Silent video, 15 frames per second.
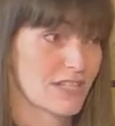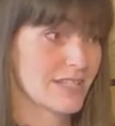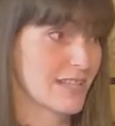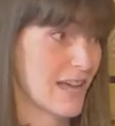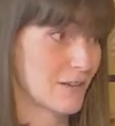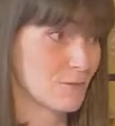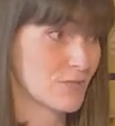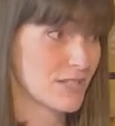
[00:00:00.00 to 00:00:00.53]

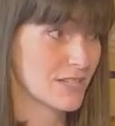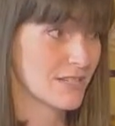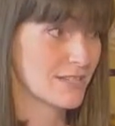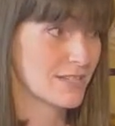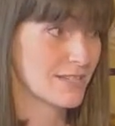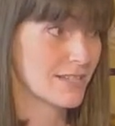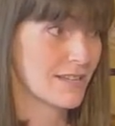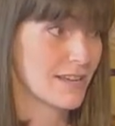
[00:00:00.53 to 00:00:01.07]

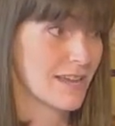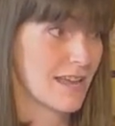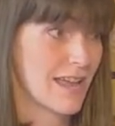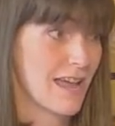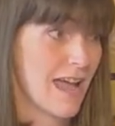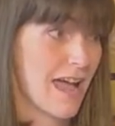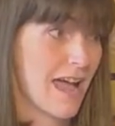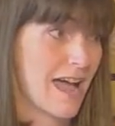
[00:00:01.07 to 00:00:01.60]
sandwiches
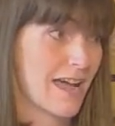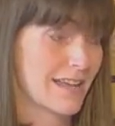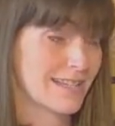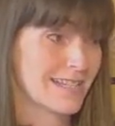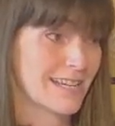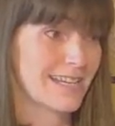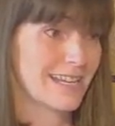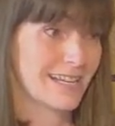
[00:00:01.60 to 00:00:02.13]
and
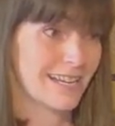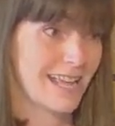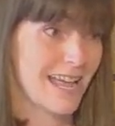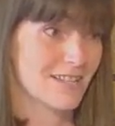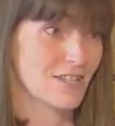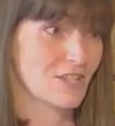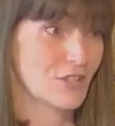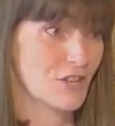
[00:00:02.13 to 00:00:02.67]
he didn't
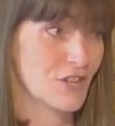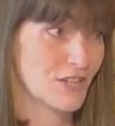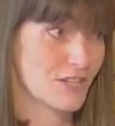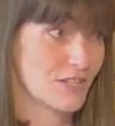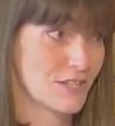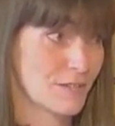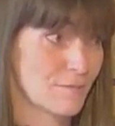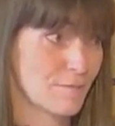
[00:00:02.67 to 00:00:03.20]
get to do
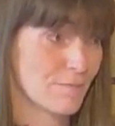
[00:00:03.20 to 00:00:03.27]
it.